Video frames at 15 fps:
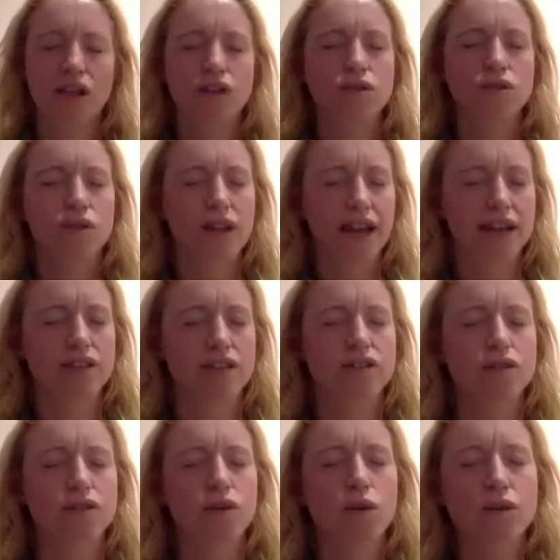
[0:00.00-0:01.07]
So again,
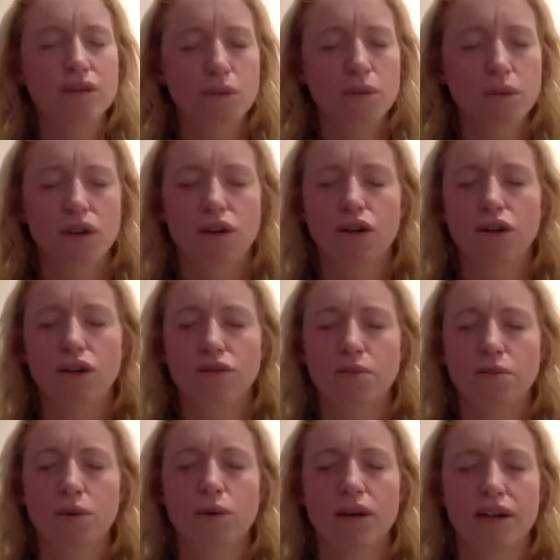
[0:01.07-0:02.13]
just go with something you're
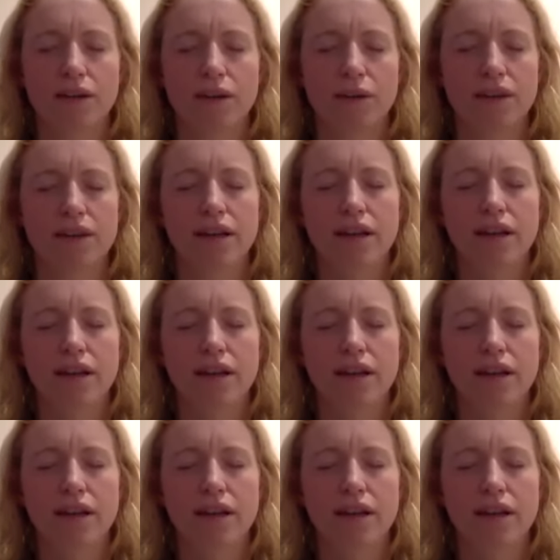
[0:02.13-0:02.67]
comfortable working with.